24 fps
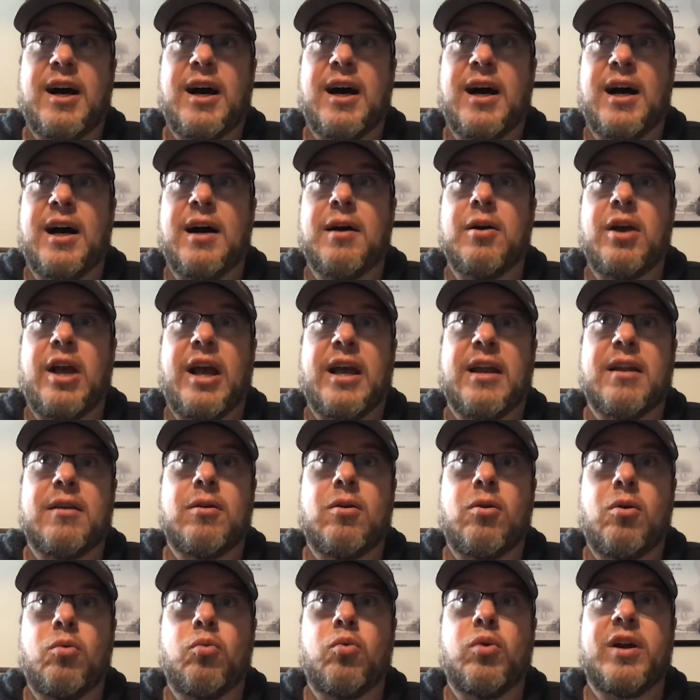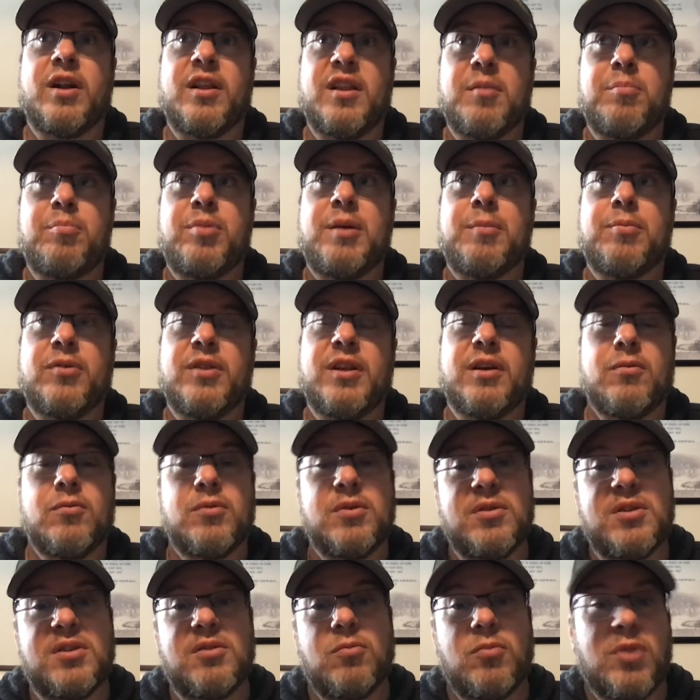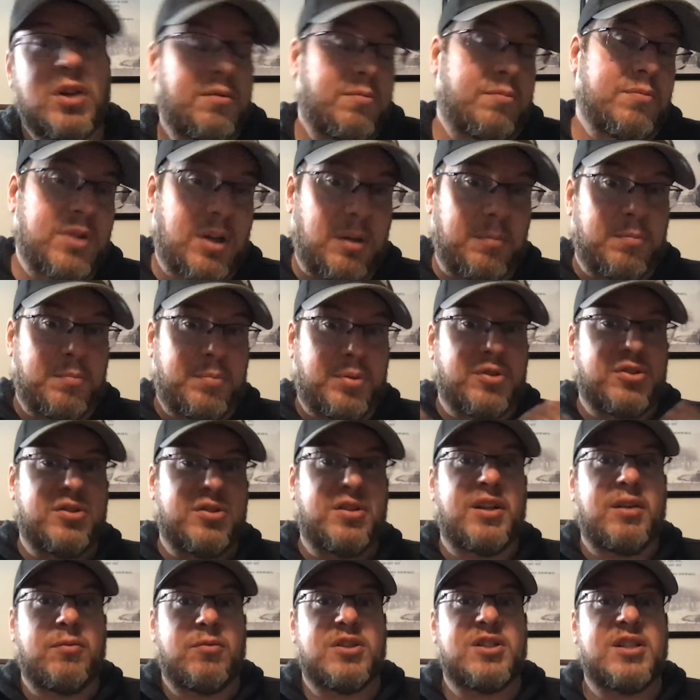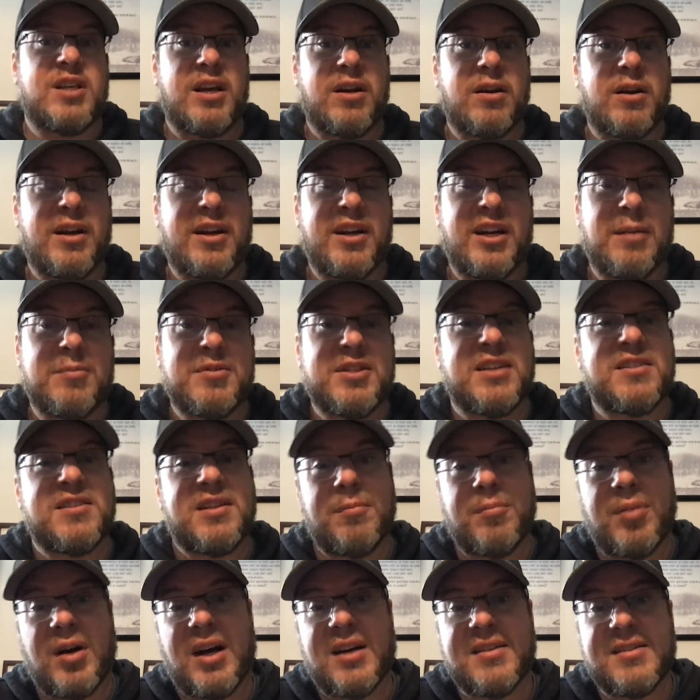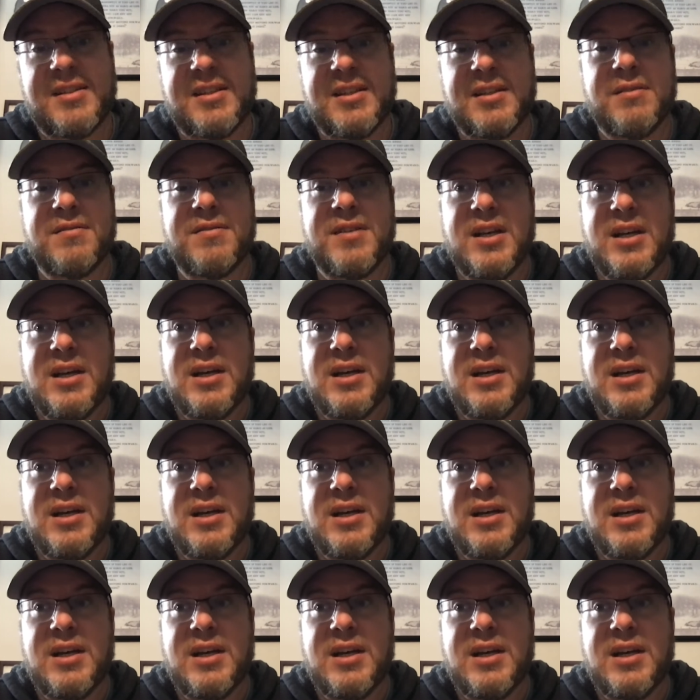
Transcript: Uh, and one of the people that was, one a person that was there ended up testing positive,